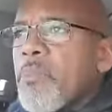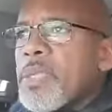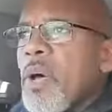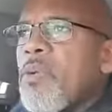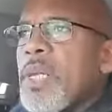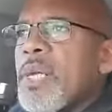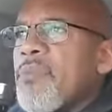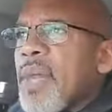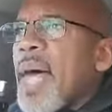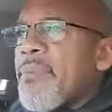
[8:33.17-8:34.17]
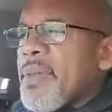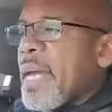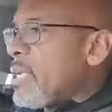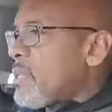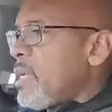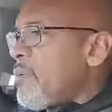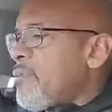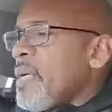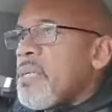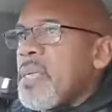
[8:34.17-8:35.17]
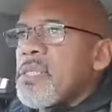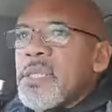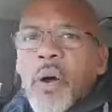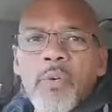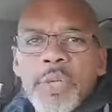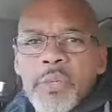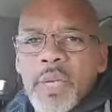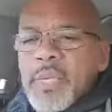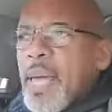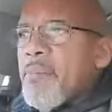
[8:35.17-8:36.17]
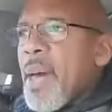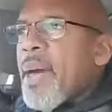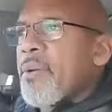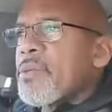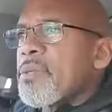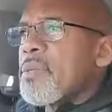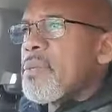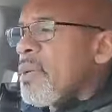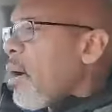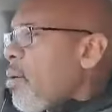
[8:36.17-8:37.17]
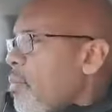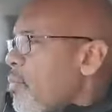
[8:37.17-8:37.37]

but don't live life like as if this is the only thing that matters. No,